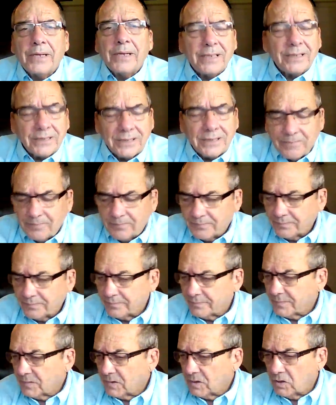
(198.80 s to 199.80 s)
Because
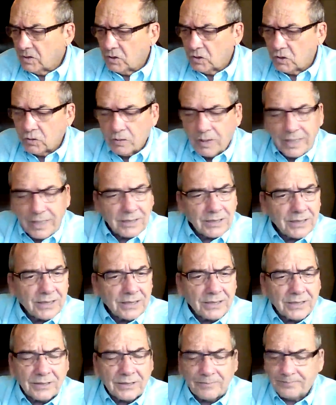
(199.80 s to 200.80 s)

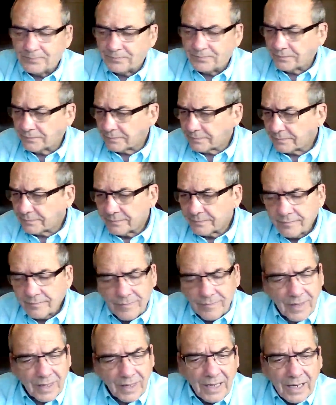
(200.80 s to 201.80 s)
trance is,
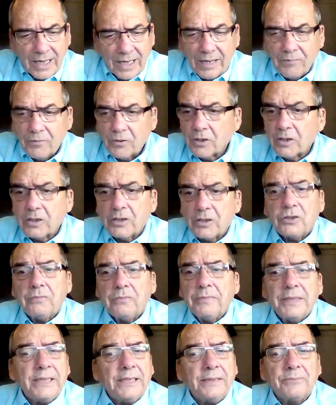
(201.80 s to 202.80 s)
if you're going
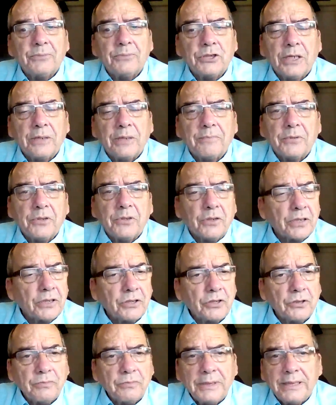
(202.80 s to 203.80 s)
to do mediumship, you're
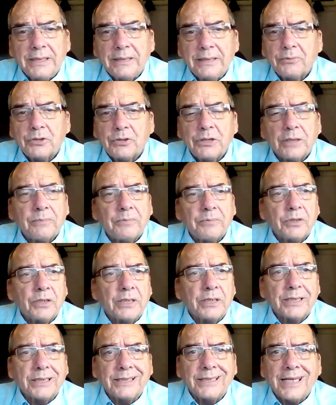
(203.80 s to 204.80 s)
going
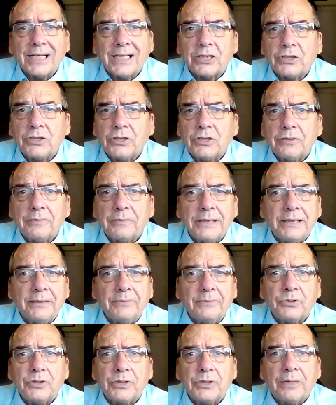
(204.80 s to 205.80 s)
to connect to your
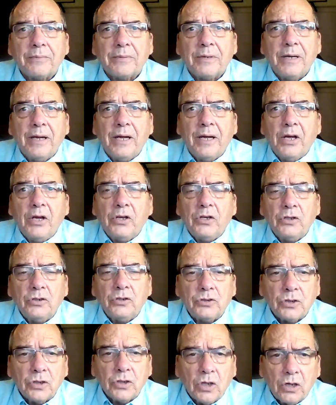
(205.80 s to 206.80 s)
mediumship,
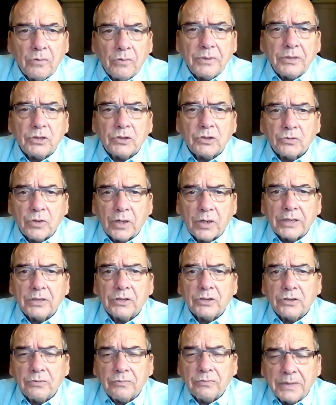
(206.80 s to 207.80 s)
you should always
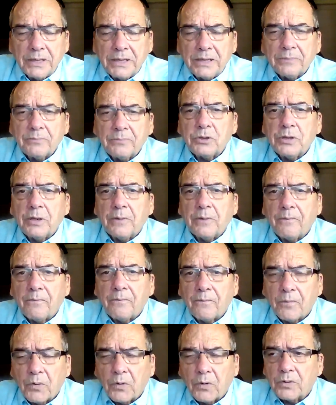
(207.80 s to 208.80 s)
try to do mediumship
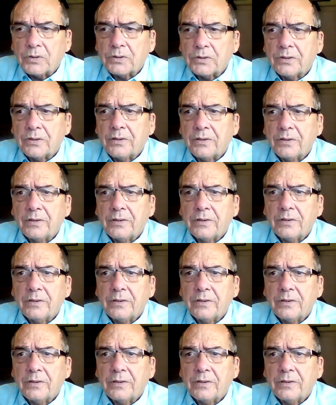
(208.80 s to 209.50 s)
first.